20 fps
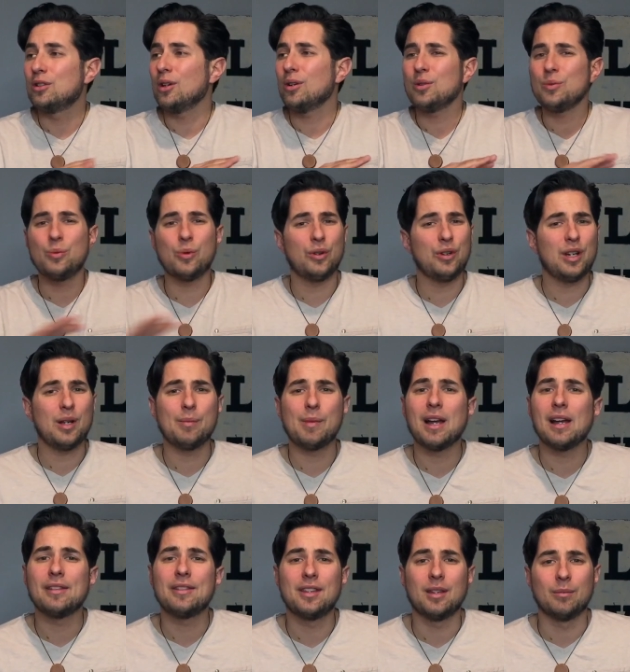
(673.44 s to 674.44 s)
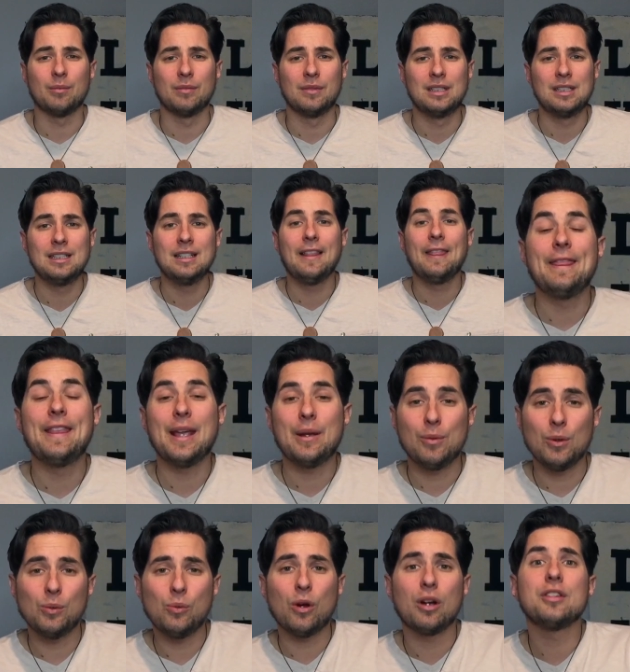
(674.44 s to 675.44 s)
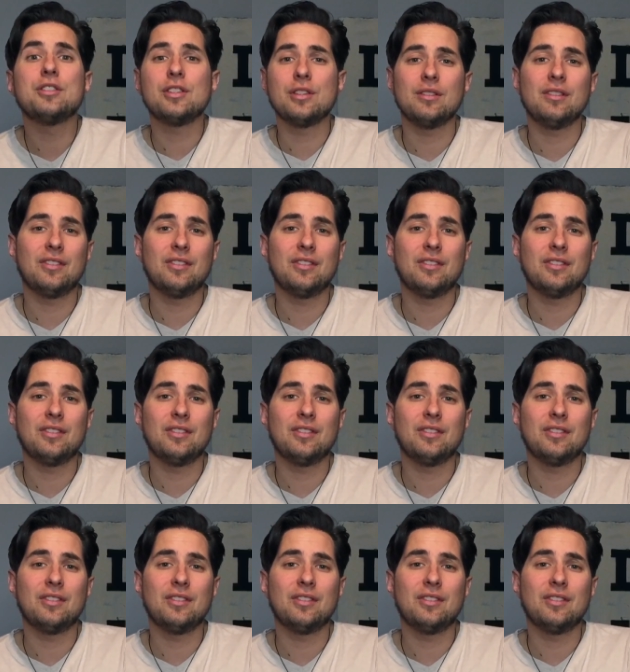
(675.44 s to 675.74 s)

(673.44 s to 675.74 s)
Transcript: Don't worry about them. They will want you